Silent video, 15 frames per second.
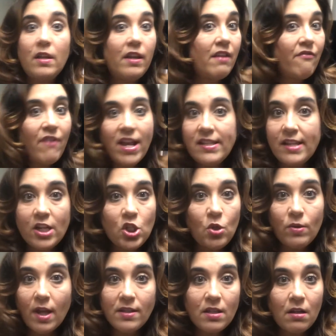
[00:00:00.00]
investing
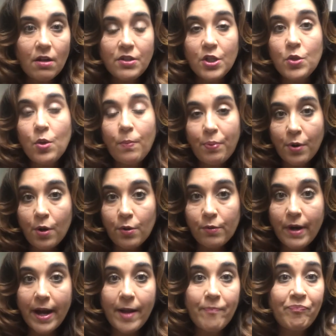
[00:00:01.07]
$2,000 into a
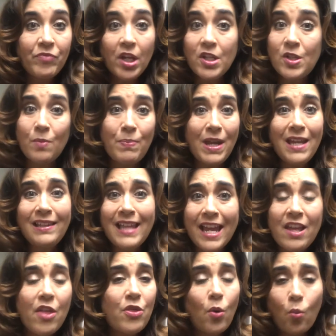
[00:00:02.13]
program to being
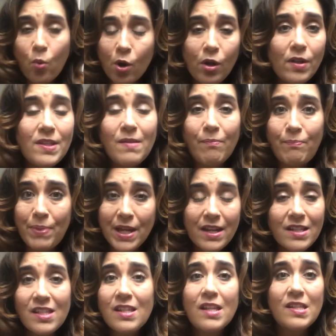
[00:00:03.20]
like the world's
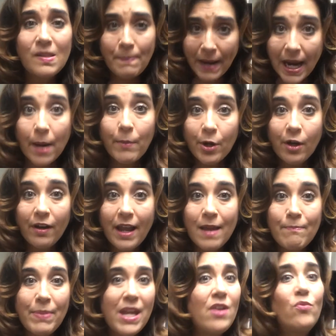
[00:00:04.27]
biggest spammer
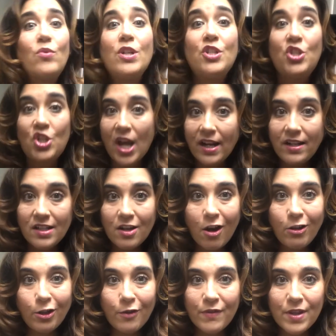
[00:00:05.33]
and being rejected
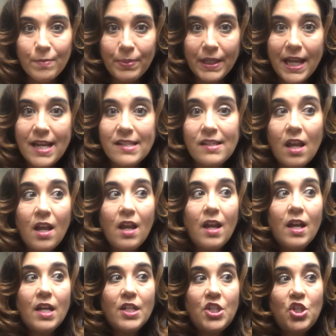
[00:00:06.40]
all over the place
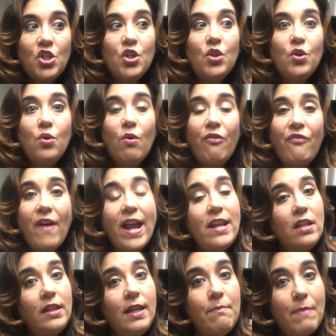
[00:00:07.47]
to
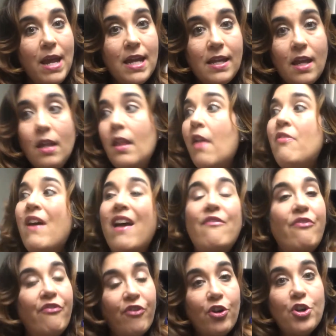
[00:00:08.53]
finally making that
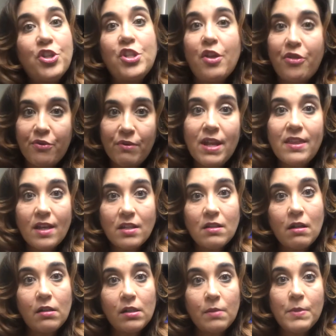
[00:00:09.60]
first
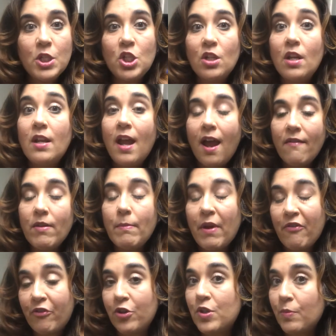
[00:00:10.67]
$3,000 commission and having my
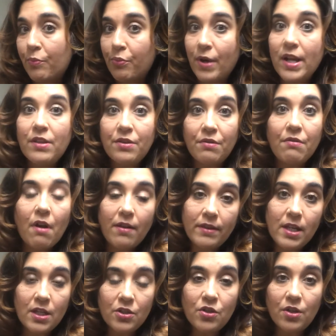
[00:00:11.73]
first breakthrough on
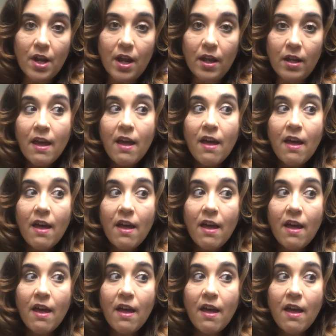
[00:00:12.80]
the internet?